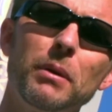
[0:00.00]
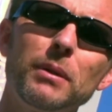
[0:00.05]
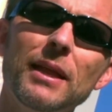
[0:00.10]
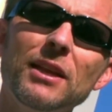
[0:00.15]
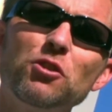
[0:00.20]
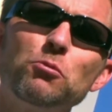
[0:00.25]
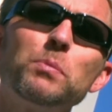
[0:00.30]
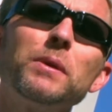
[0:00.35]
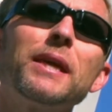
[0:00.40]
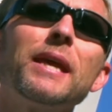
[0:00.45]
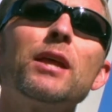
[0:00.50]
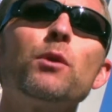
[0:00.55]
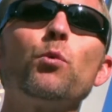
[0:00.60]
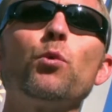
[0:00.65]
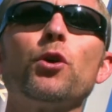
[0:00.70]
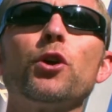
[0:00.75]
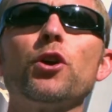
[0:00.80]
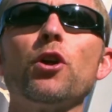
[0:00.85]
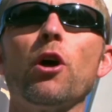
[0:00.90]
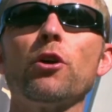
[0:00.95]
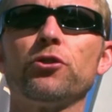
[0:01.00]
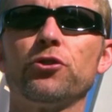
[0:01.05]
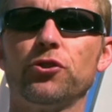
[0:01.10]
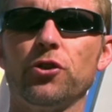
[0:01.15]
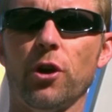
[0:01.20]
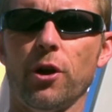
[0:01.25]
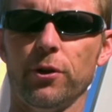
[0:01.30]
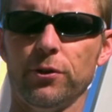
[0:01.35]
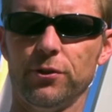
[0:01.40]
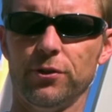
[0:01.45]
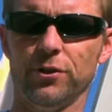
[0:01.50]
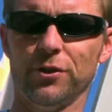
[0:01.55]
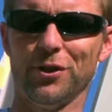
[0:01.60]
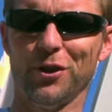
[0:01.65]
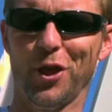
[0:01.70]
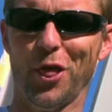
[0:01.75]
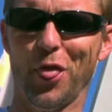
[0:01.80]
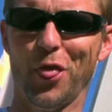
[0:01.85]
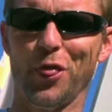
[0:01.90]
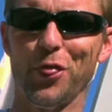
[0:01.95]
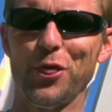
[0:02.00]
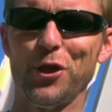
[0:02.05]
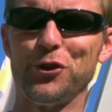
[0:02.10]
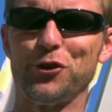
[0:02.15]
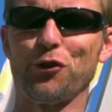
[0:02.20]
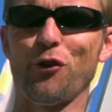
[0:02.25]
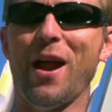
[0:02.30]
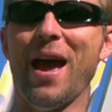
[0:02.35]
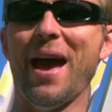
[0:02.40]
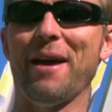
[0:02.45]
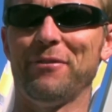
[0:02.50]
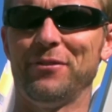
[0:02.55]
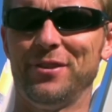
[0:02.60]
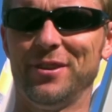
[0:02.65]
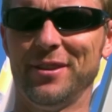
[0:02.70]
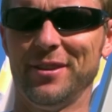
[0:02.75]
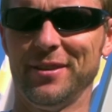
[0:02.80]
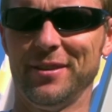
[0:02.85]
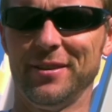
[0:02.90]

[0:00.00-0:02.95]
But let's begin where it all starts, the draft.